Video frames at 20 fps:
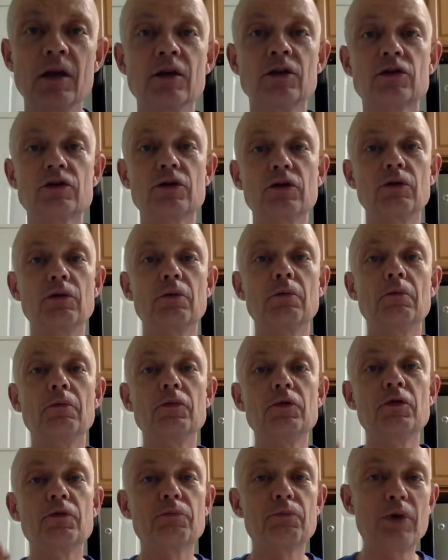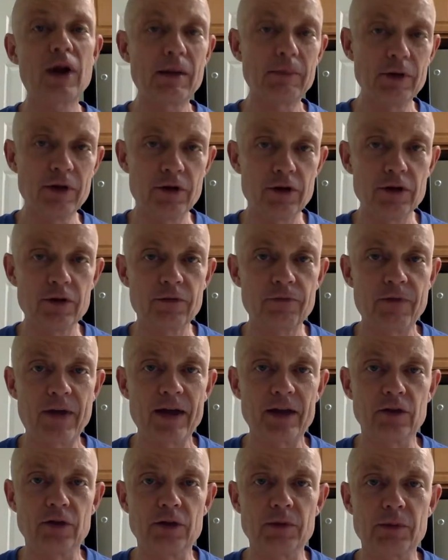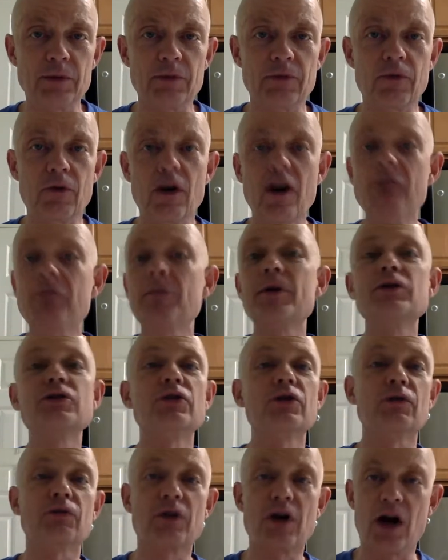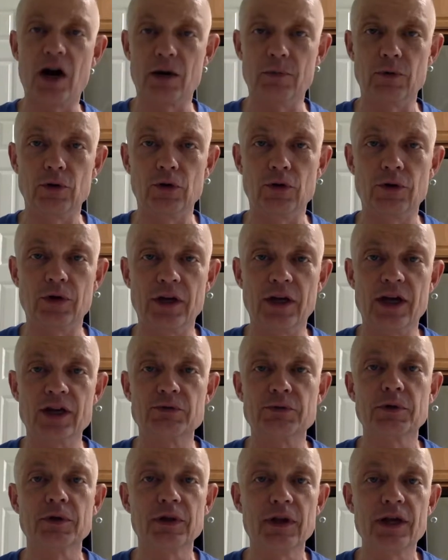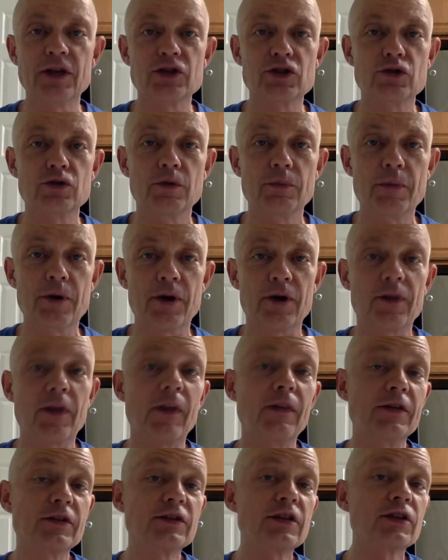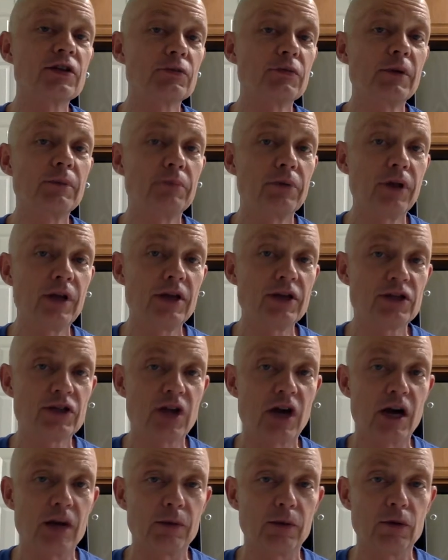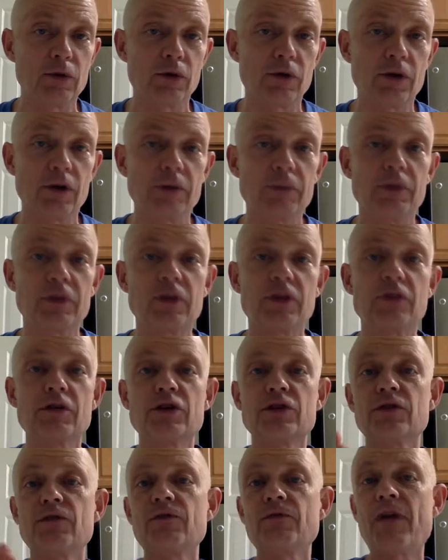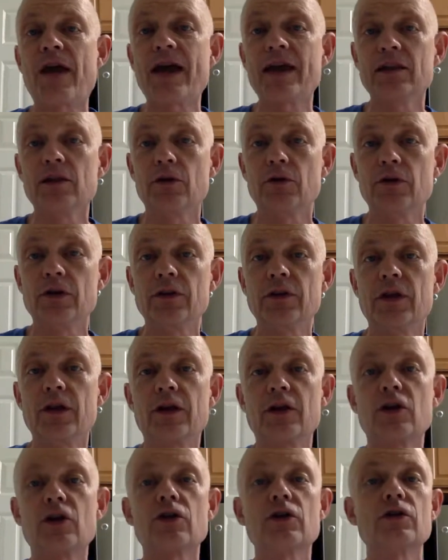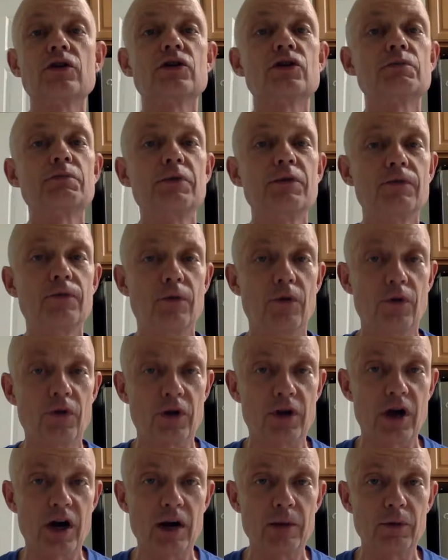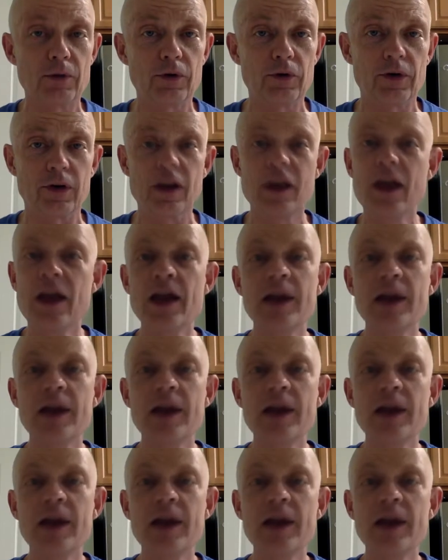So you've probably heard of fat loading before. Everybody's heard of carb loading as relates to a marathon. This doesn't replace carb loading, but there is fat loading that occurs before the carb loading.